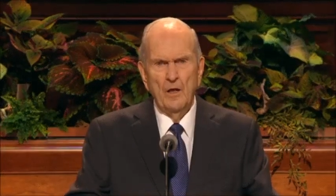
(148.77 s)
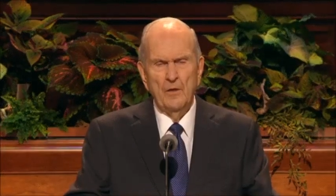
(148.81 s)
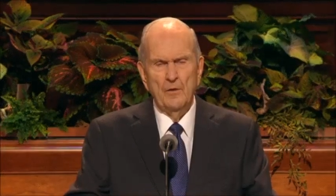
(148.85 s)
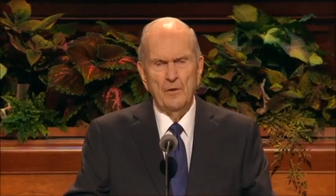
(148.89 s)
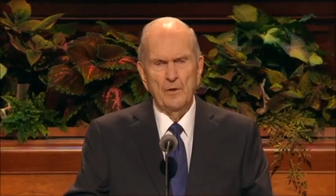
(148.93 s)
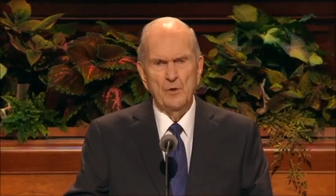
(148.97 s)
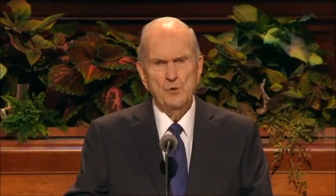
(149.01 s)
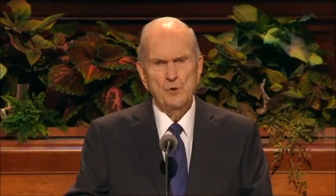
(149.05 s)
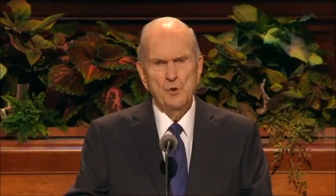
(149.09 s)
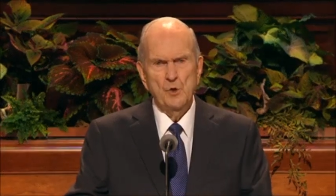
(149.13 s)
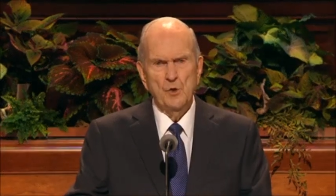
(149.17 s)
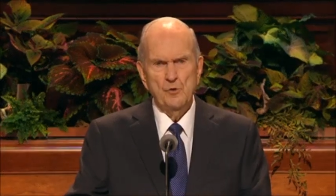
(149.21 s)

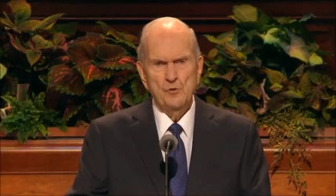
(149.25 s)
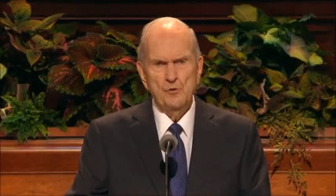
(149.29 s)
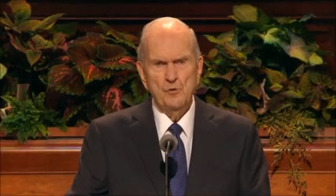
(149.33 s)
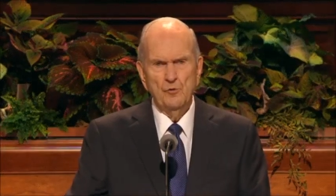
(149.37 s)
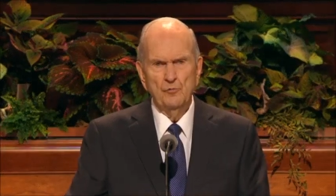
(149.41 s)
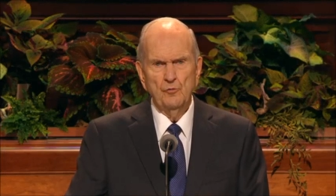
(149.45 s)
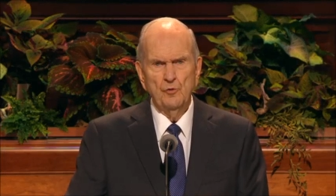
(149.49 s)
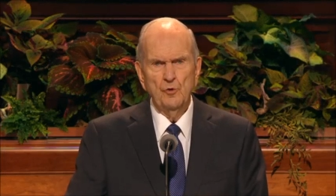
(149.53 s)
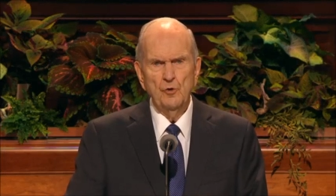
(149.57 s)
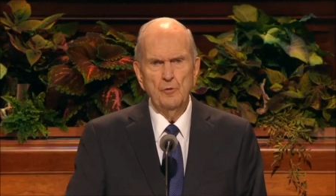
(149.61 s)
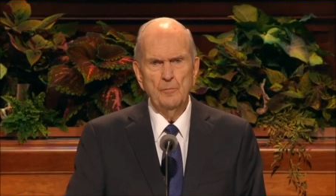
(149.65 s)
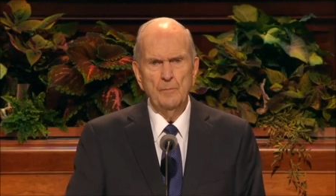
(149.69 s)
The
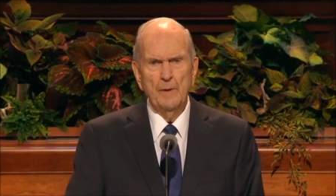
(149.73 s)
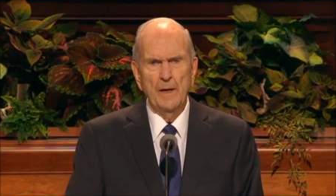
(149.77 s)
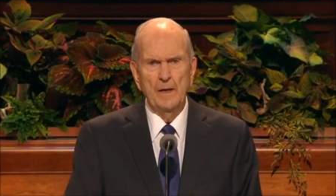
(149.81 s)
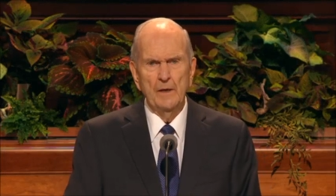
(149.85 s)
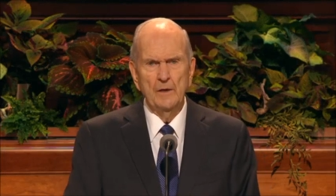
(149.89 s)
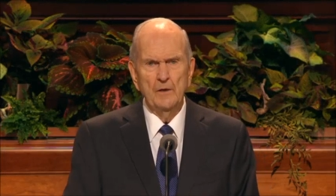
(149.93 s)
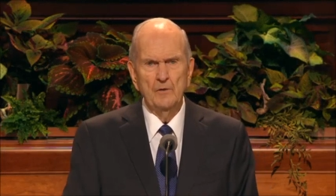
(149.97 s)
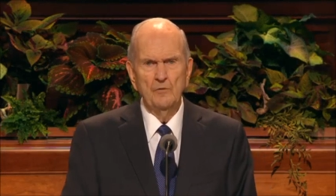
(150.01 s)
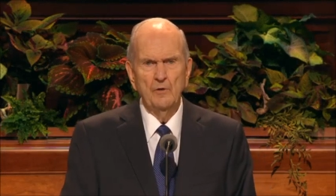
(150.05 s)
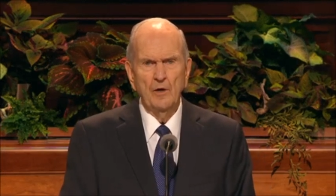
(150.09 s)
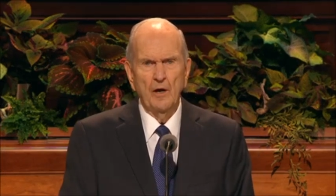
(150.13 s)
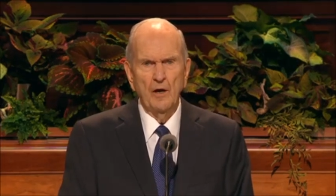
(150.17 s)
church's
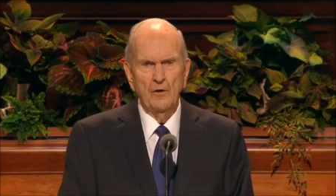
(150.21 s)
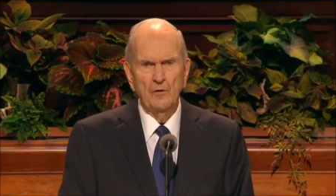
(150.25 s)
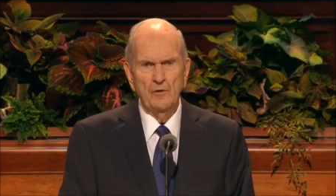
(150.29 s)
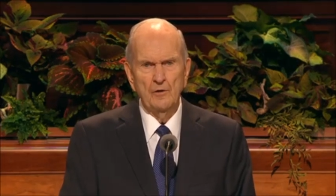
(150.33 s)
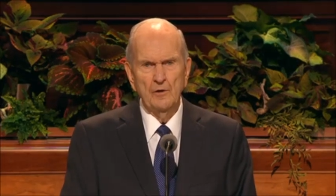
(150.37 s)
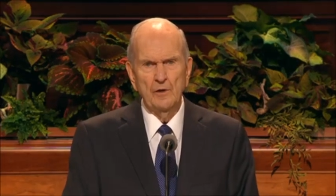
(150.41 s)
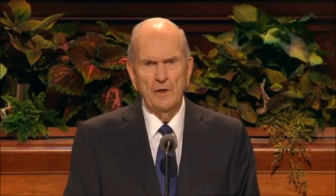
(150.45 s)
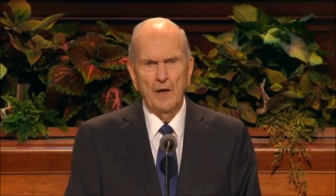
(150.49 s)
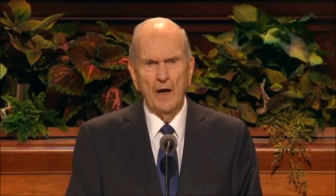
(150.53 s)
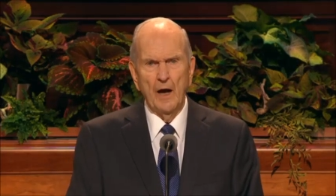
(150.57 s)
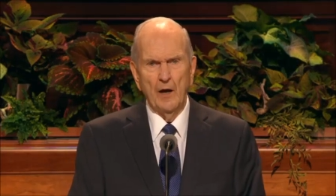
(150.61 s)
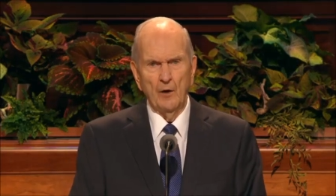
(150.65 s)

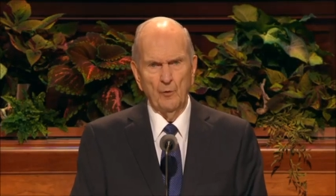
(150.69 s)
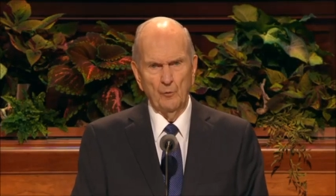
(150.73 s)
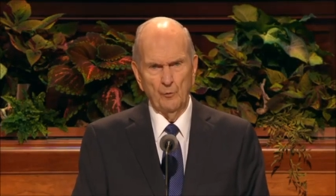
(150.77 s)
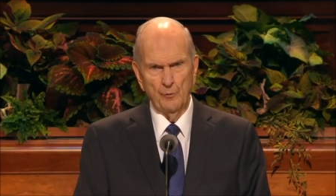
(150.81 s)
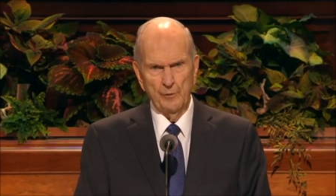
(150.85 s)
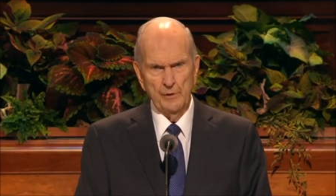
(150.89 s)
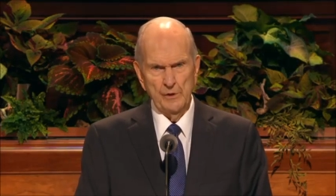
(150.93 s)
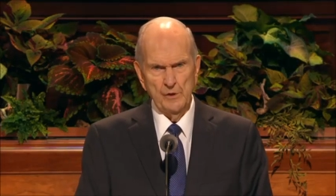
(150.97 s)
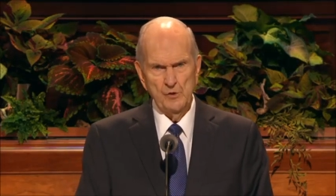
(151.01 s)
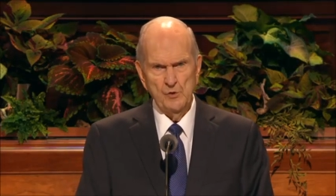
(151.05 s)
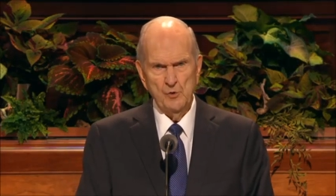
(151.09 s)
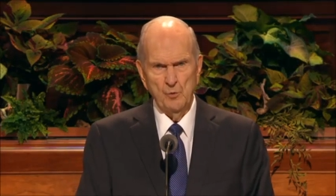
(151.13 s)
humanitarian
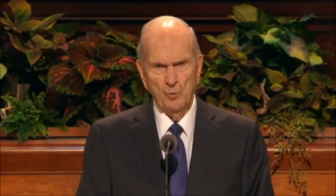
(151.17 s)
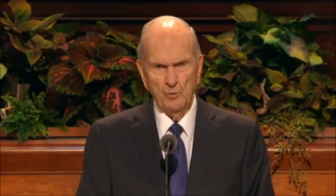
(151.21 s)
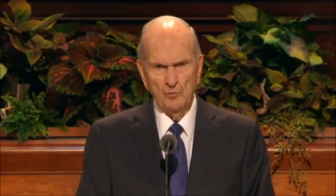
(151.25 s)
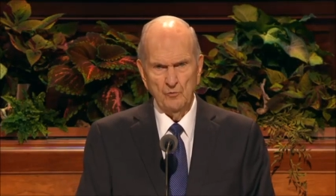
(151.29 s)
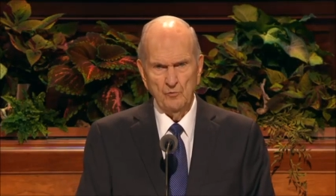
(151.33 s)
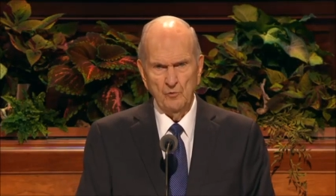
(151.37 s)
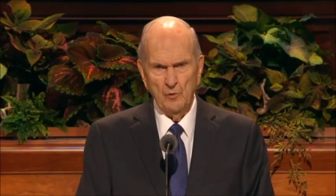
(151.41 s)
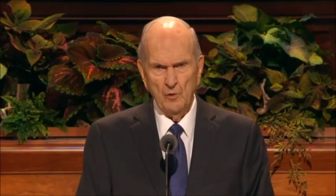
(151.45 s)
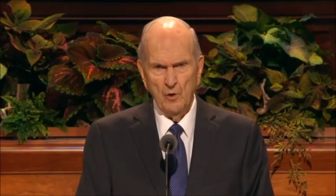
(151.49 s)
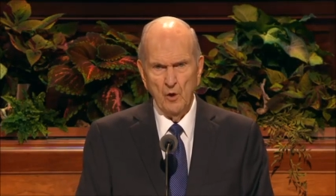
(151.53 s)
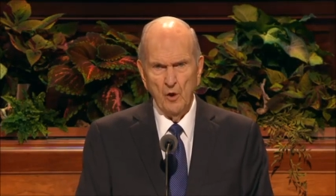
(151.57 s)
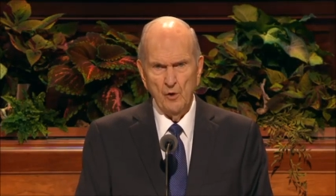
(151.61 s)
outreach
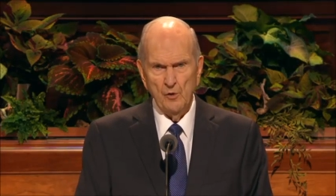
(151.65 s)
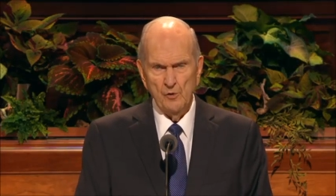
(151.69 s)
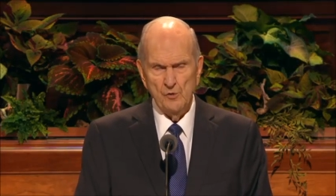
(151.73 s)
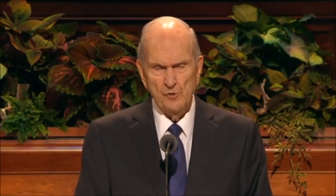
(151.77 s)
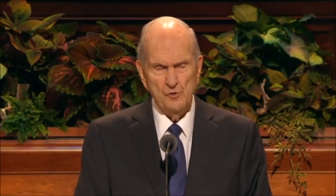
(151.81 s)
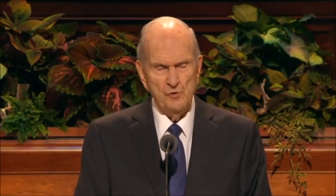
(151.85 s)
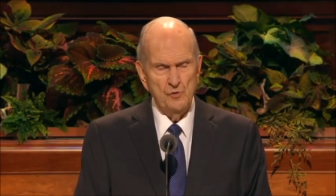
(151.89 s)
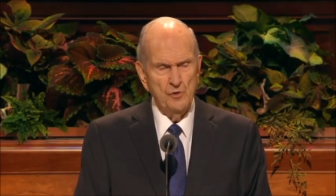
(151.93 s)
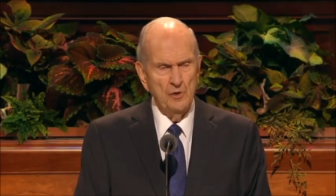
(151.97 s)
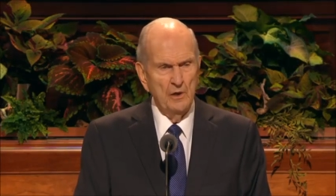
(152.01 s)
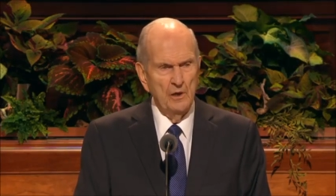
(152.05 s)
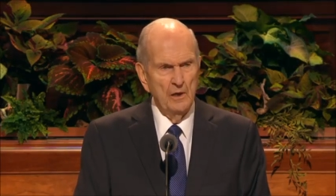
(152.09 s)
was
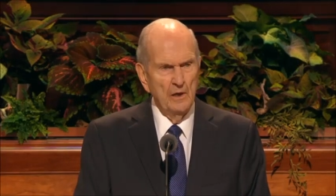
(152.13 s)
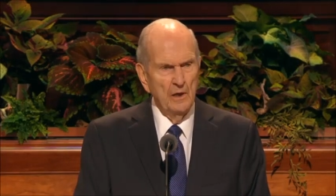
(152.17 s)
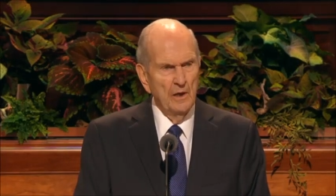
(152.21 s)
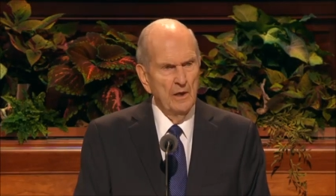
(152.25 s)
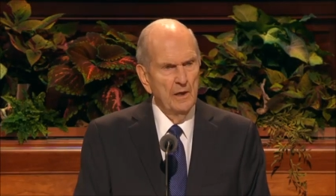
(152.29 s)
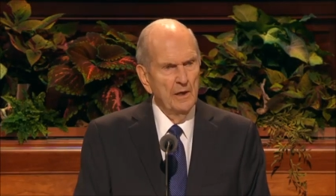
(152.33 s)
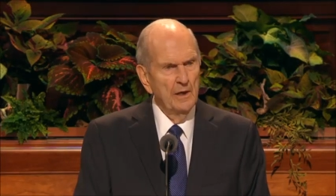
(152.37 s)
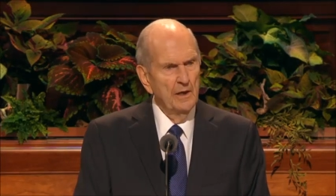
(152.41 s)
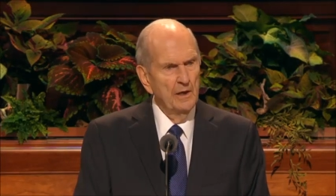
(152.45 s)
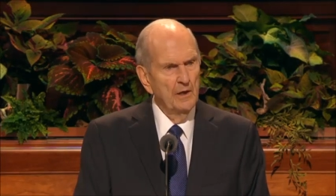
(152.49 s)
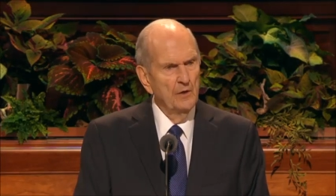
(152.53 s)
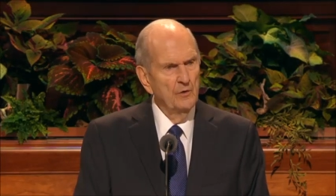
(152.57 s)
launched
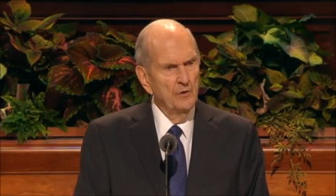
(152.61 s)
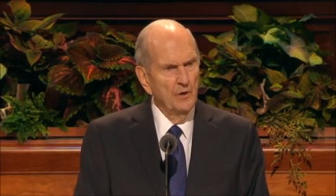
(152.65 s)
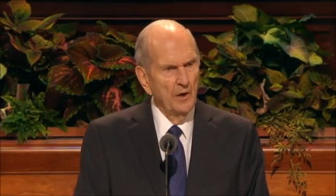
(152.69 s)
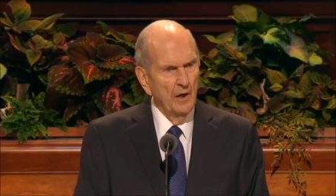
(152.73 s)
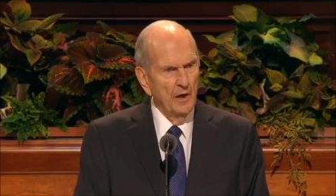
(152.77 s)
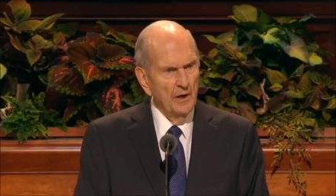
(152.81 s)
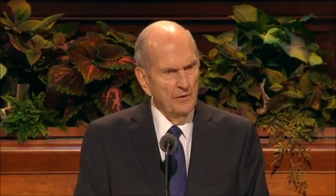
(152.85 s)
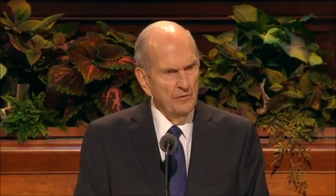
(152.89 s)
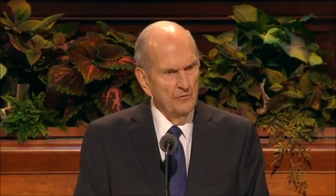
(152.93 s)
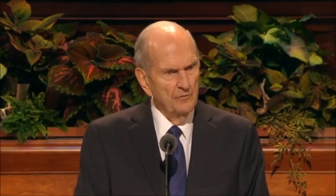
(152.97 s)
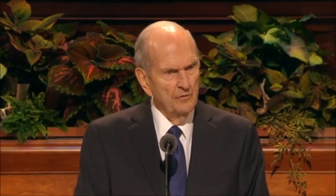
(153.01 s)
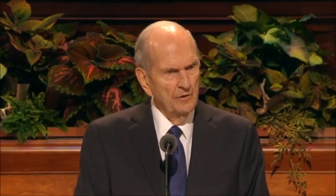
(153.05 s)
in
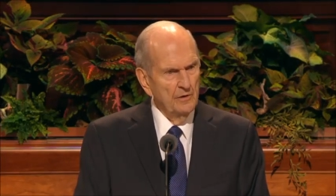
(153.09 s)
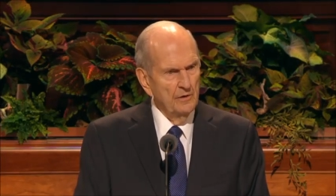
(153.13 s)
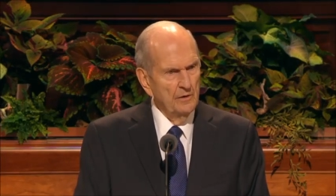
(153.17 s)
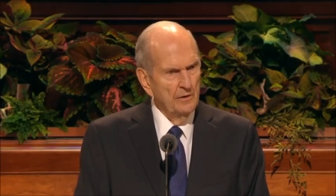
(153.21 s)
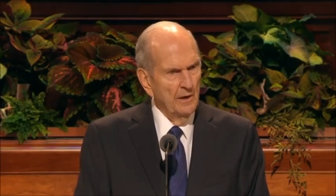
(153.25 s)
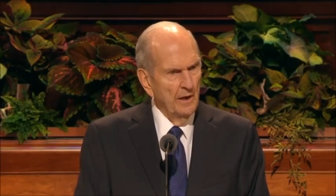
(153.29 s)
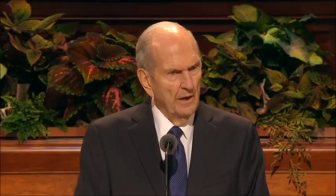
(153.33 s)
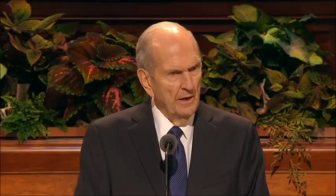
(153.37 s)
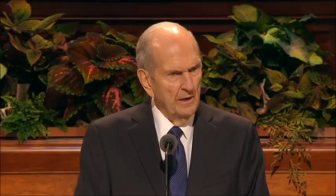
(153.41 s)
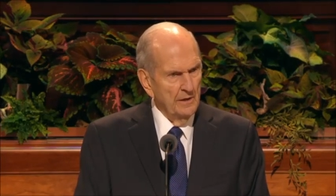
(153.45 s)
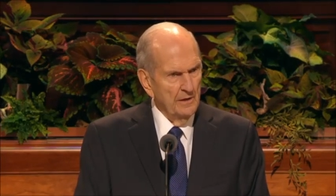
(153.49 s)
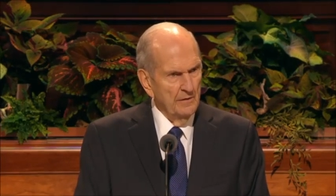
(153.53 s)

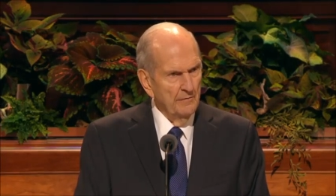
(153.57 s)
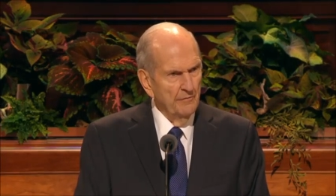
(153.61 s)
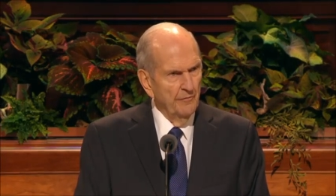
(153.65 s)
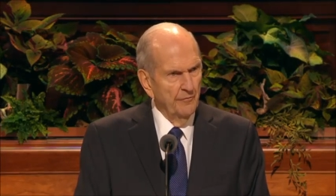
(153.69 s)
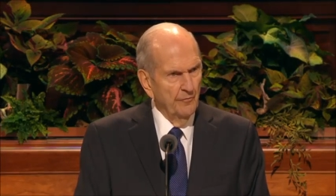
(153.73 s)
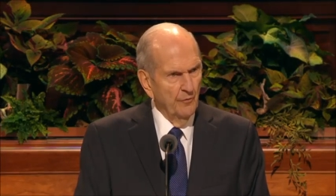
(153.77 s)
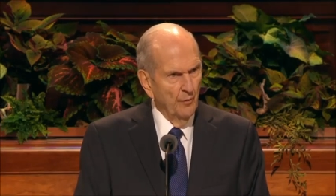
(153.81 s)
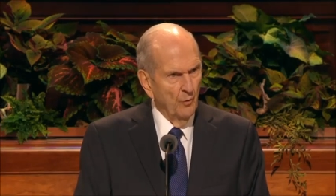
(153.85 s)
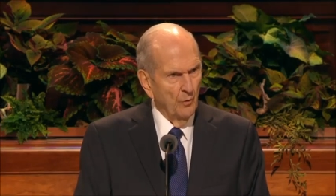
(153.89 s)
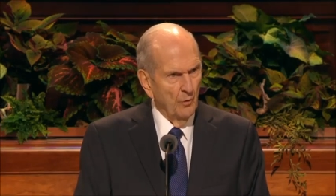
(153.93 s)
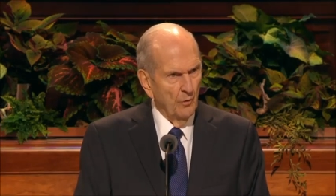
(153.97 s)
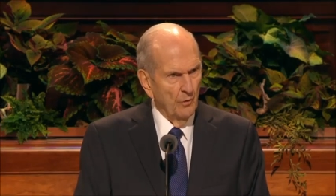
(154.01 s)

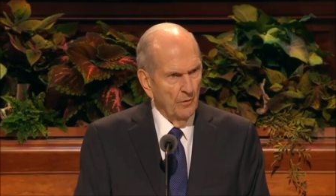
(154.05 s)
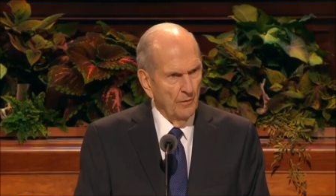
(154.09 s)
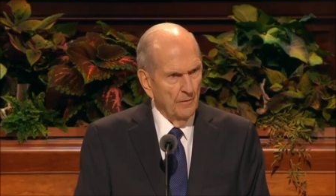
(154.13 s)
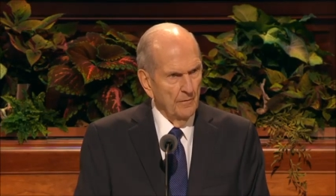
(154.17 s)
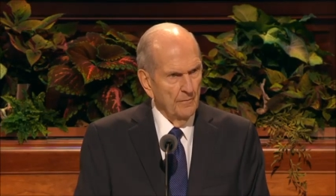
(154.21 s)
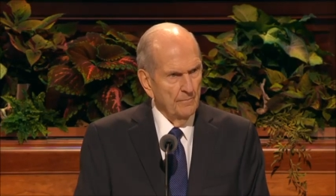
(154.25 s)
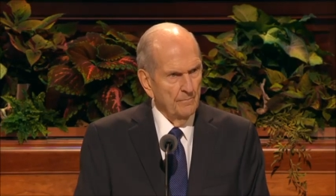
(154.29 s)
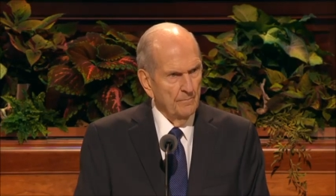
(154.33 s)
1984.